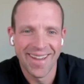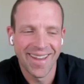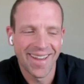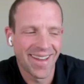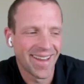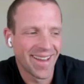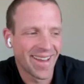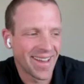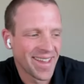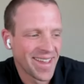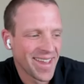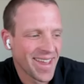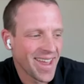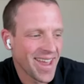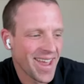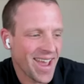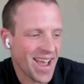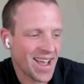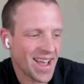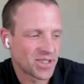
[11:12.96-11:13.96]
Yeah.
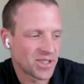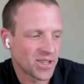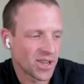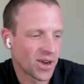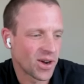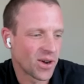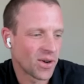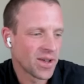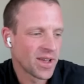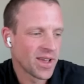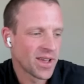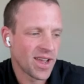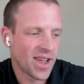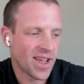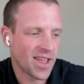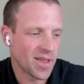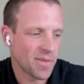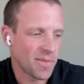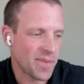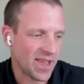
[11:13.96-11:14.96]
And so in
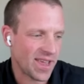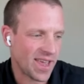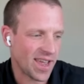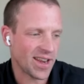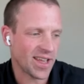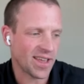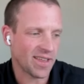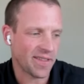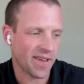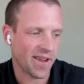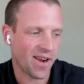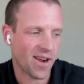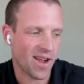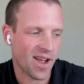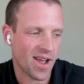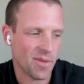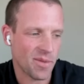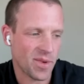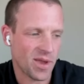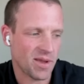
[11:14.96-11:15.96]
the beginning there,
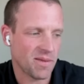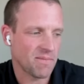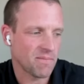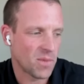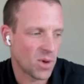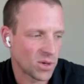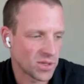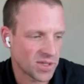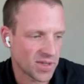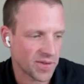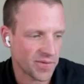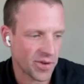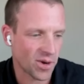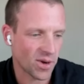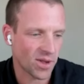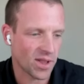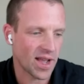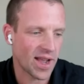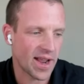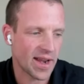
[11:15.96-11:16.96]
I mean, most of your
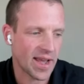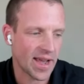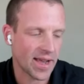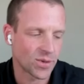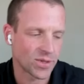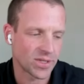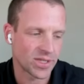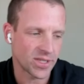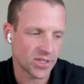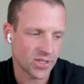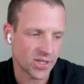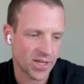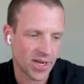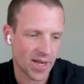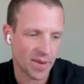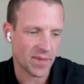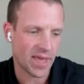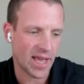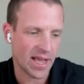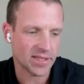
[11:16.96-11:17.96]
client acquisition,
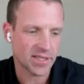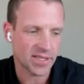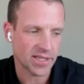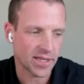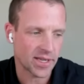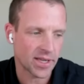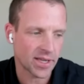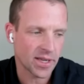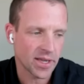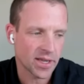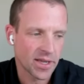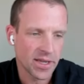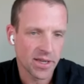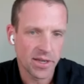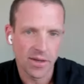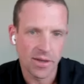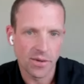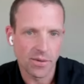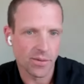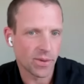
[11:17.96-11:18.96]
I'm guessing,
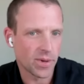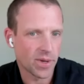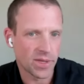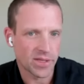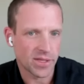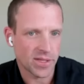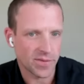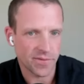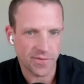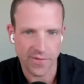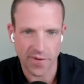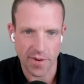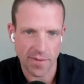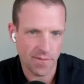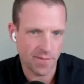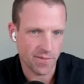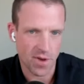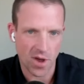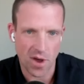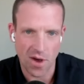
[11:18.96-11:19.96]
was
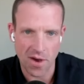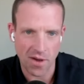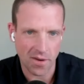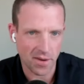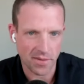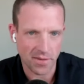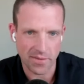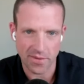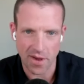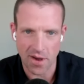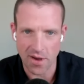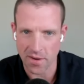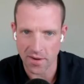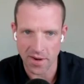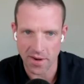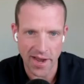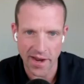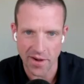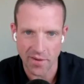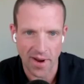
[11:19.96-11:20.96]
from
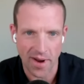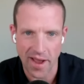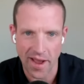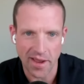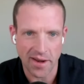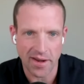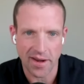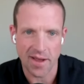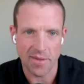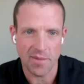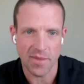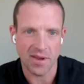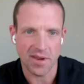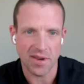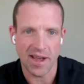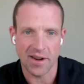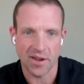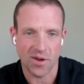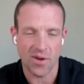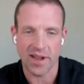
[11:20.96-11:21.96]
online, right? I mean, you
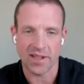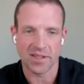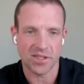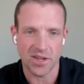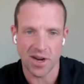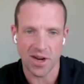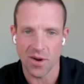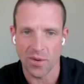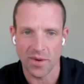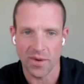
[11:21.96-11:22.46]
had a great start